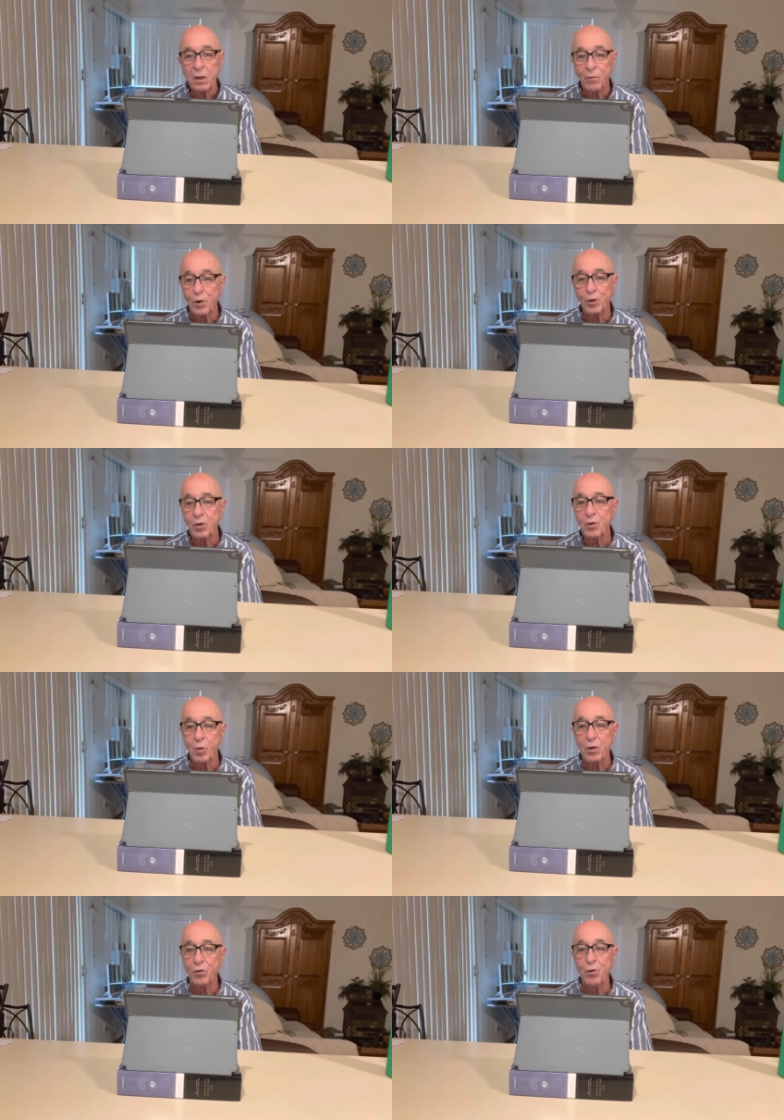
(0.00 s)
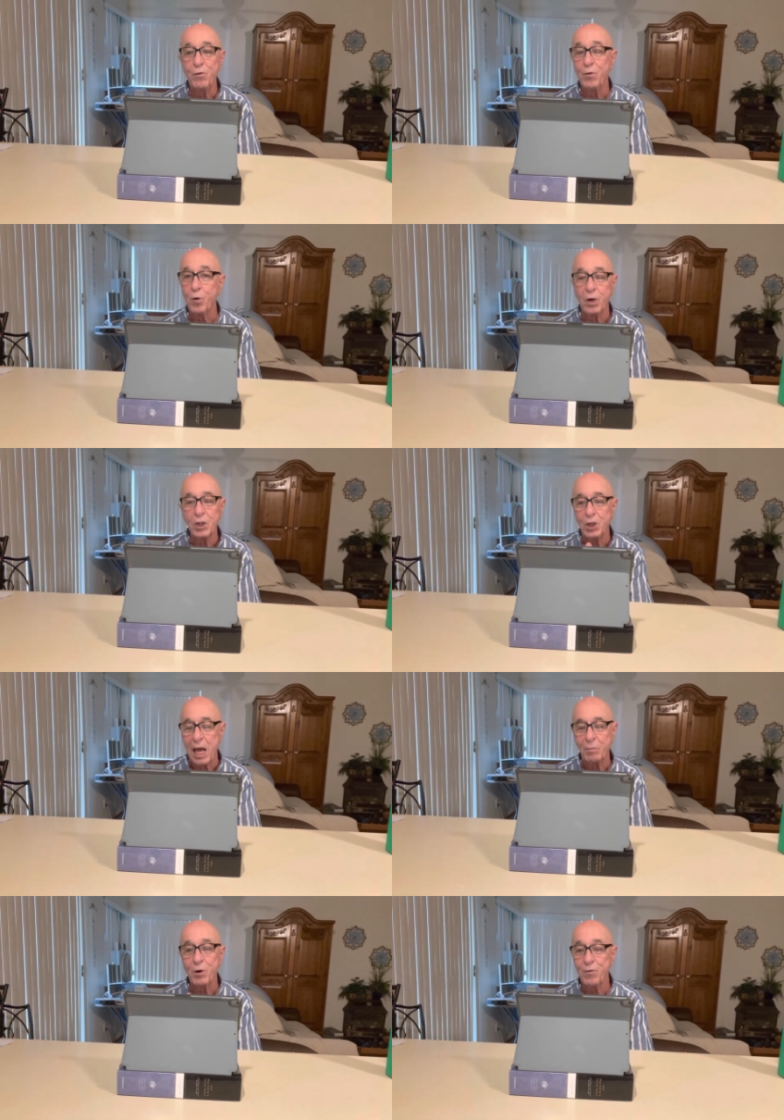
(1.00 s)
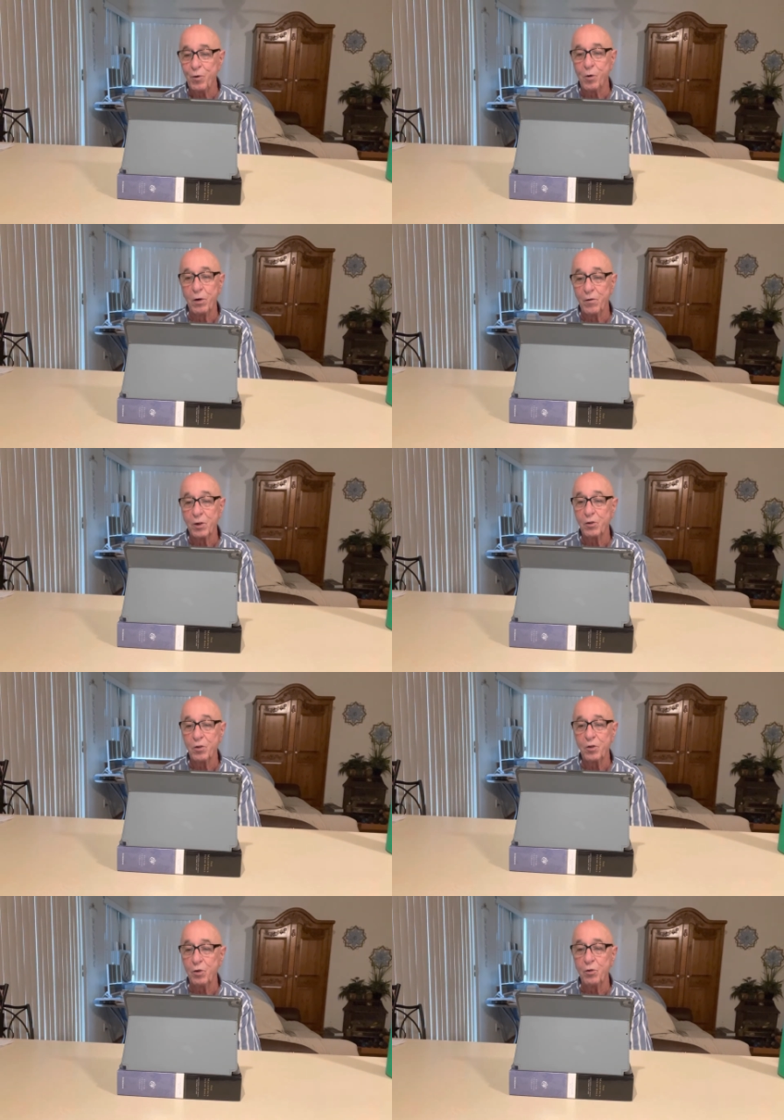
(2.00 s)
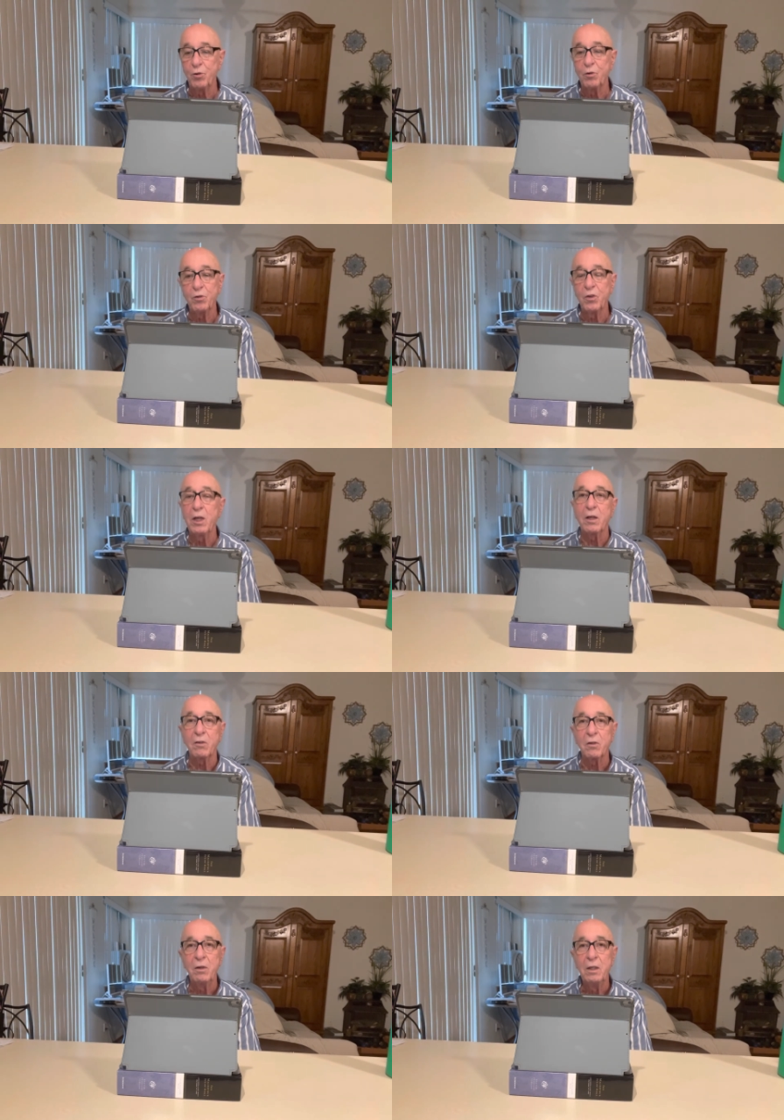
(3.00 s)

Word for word: verses 1 through 4, and chapter 4, verses 2 through 6.